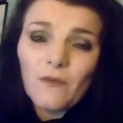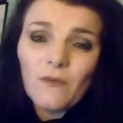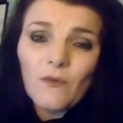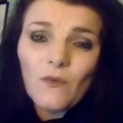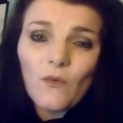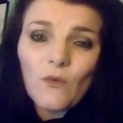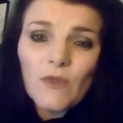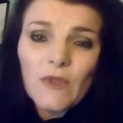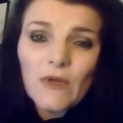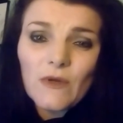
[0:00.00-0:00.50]

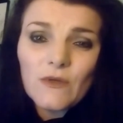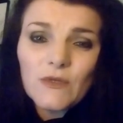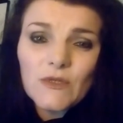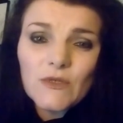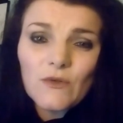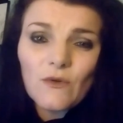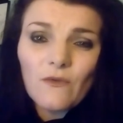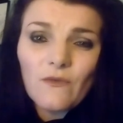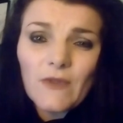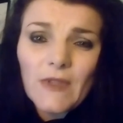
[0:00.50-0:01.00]
all those
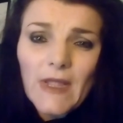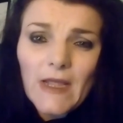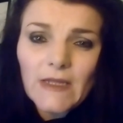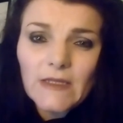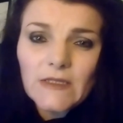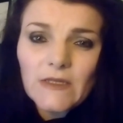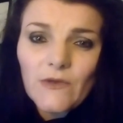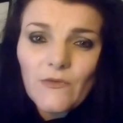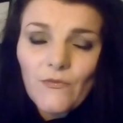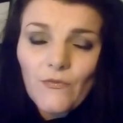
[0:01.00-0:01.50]
sort of
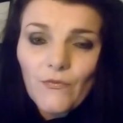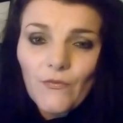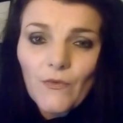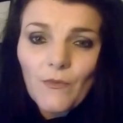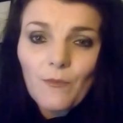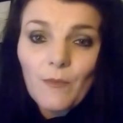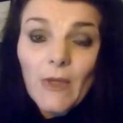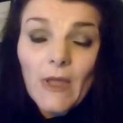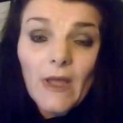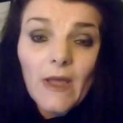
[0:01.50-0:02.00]
negative
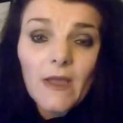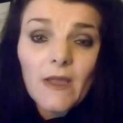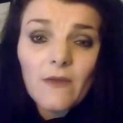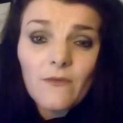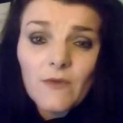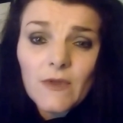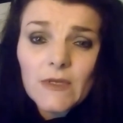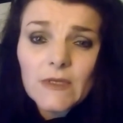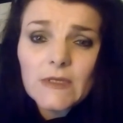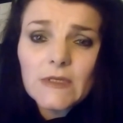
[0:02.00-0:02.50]

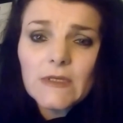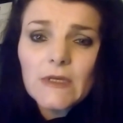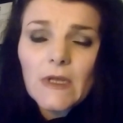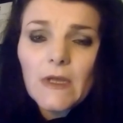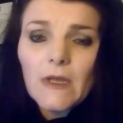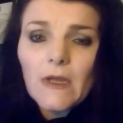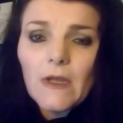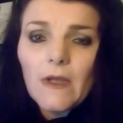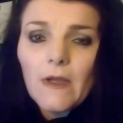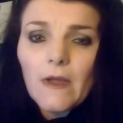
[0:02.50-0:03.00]
behaviours.
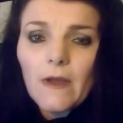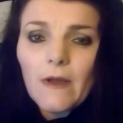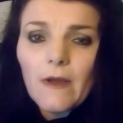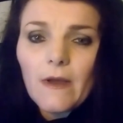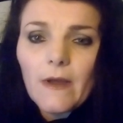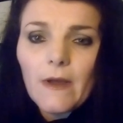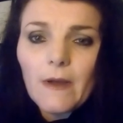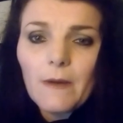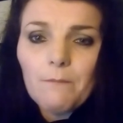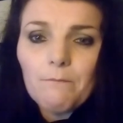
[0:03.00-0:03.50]

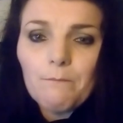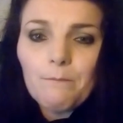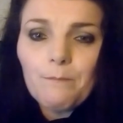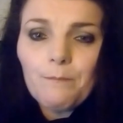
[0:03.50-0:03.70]
So